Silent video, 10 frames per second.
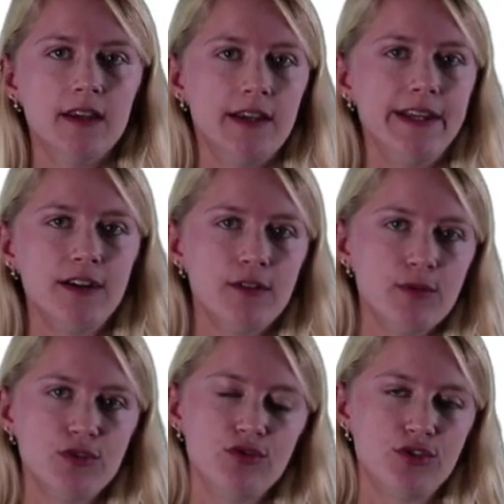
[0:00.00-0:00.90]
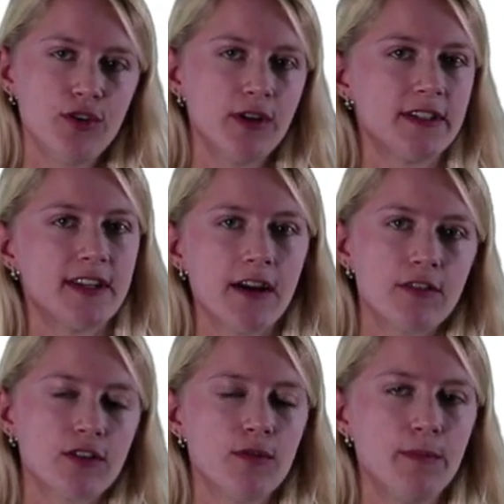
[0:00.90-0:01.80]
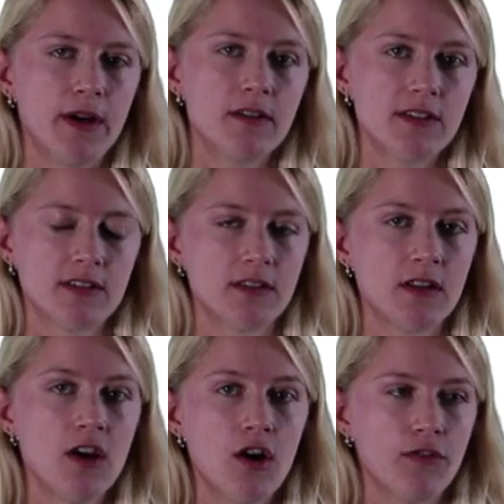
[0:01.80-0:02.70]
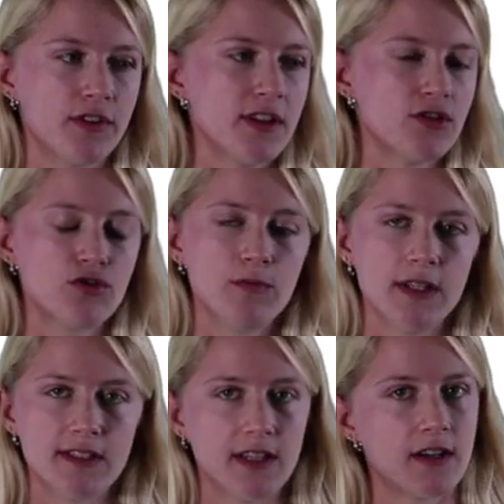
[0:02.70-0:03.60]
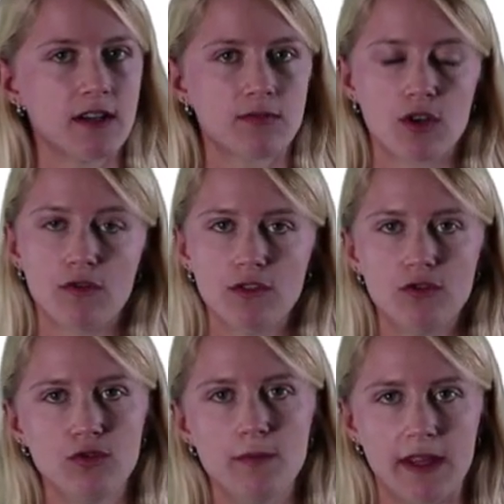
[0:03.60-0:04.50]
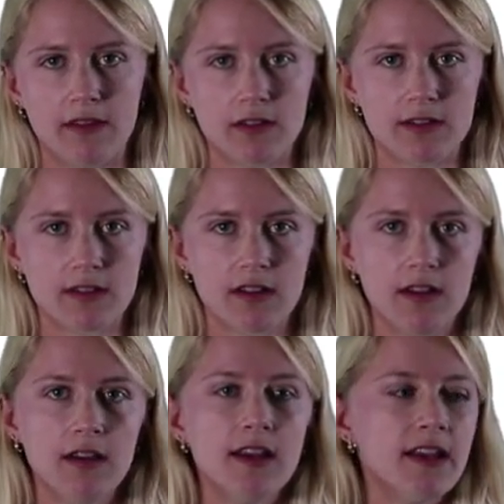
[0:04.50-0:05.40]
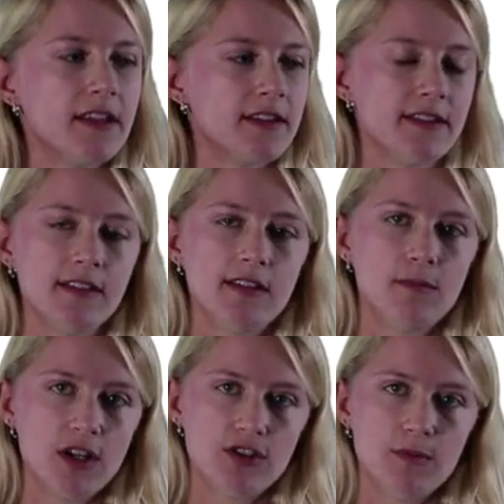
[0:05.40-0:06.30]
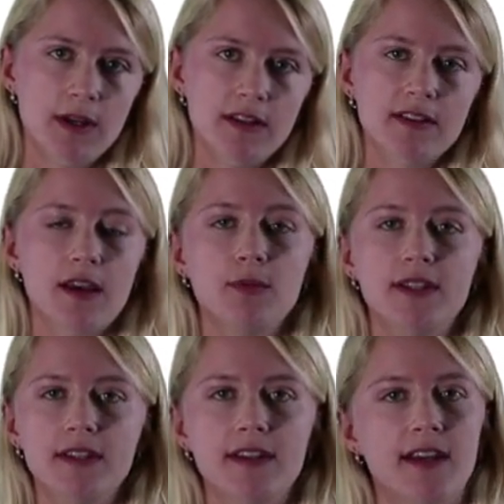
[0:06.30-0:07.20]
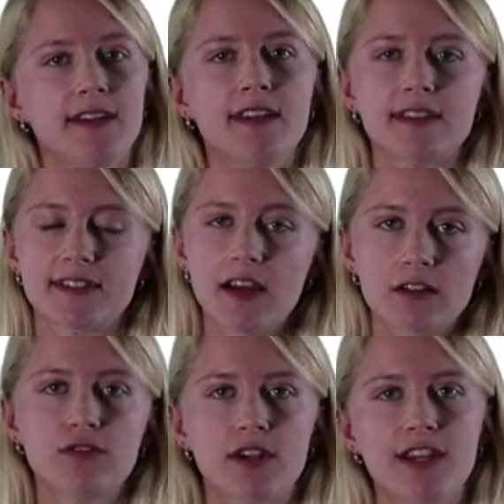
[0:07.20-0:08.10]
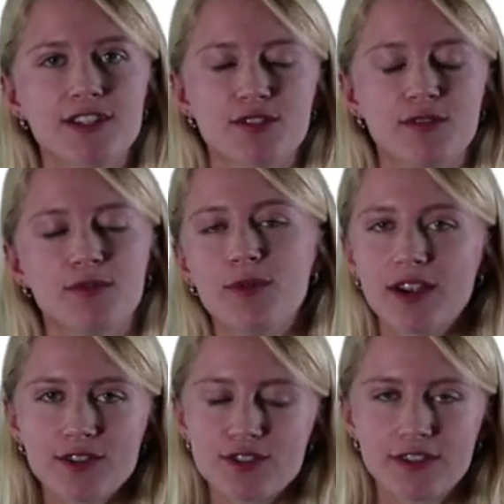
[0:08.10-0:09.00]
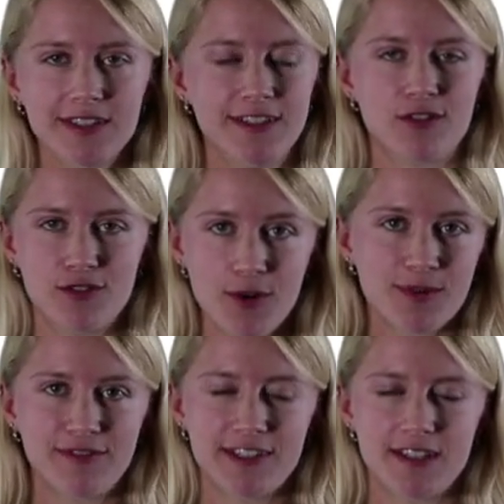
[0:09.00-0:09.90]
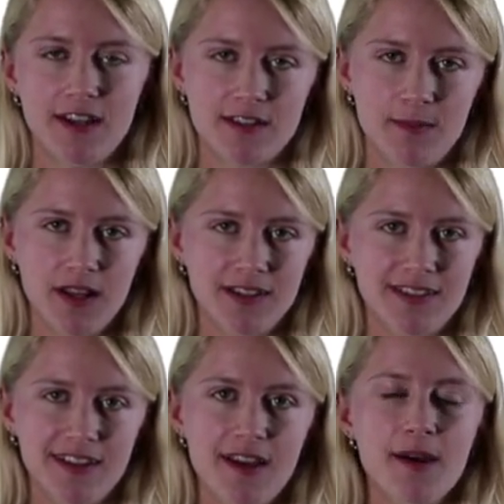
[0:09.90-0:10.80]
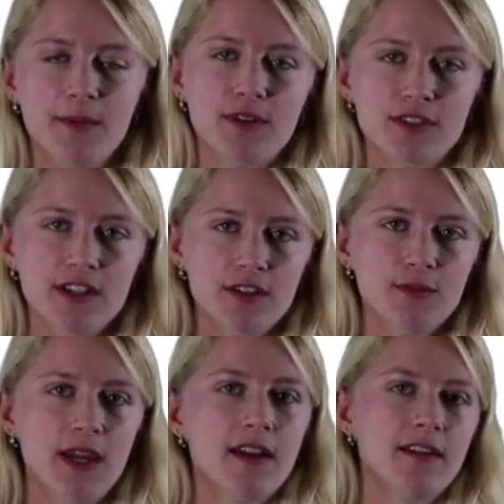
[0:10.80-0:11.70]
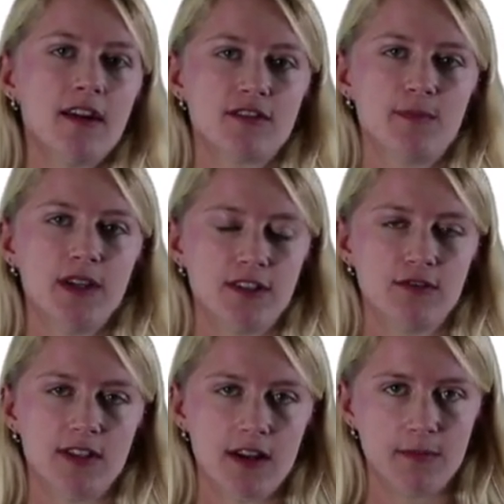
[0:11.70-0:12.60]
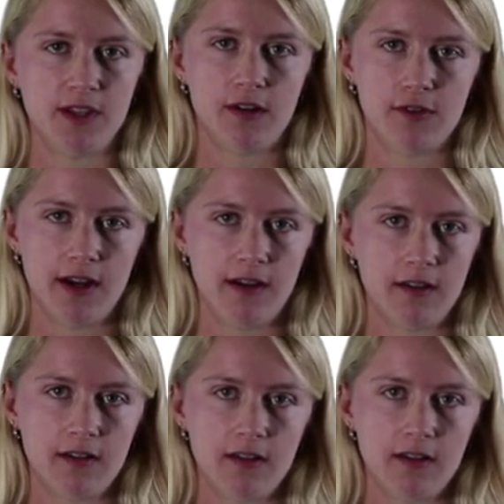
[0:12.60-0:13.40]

Here I want to show you a direct comparison of the instrument setups of the two methods. This is a measurement that we did at the exact location where usually the Oktoberfest takes place, because here we had enough space to set up the array.